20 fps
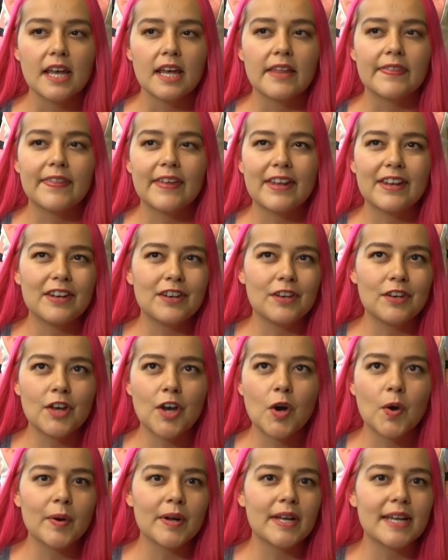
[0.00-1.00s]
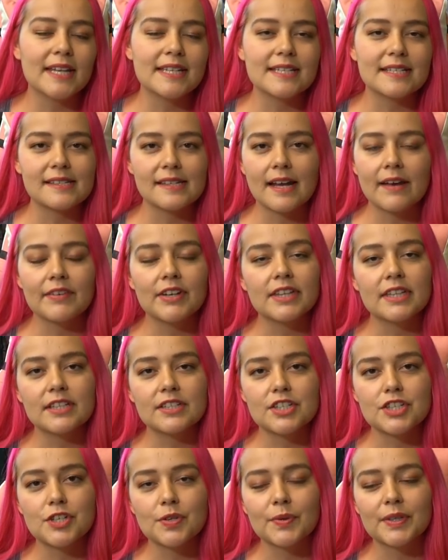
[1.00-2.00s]
that no, it doesn't have
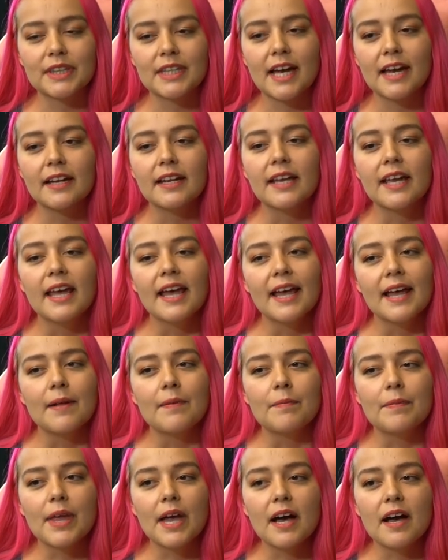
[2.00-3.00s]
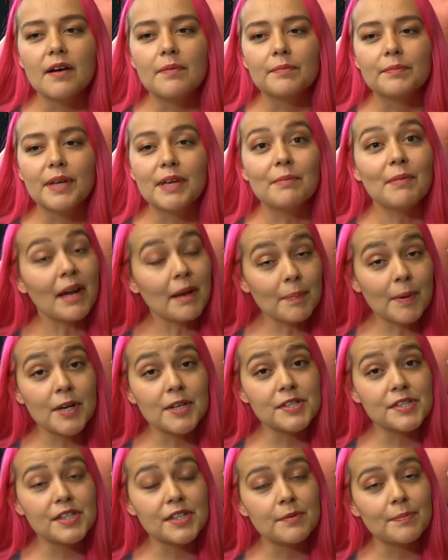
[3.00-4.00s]
anything to do with that. Um, in my
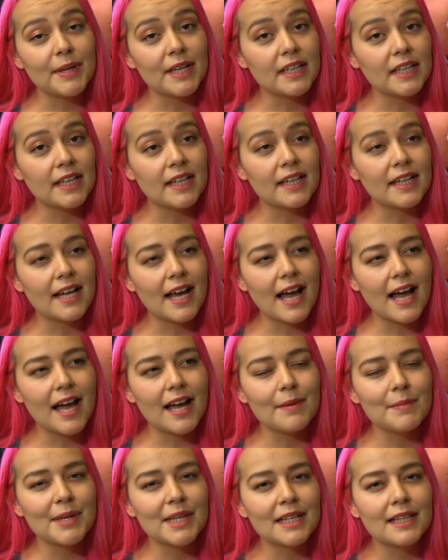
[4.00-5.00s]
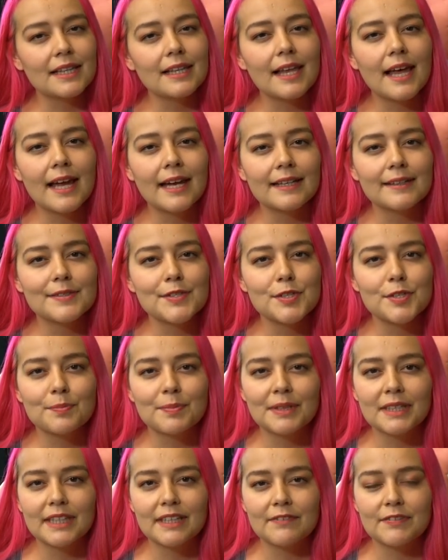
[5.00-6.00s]
personal opinion, I'm inclined to
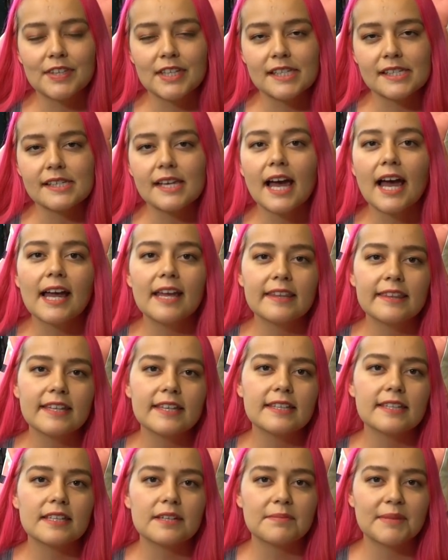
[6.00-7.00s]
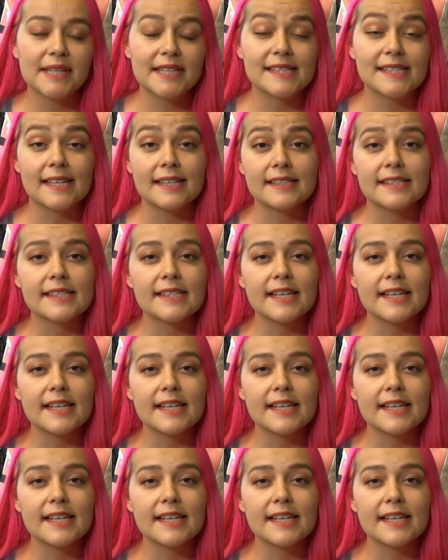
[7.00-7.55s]
believe this. I think that it makes sense.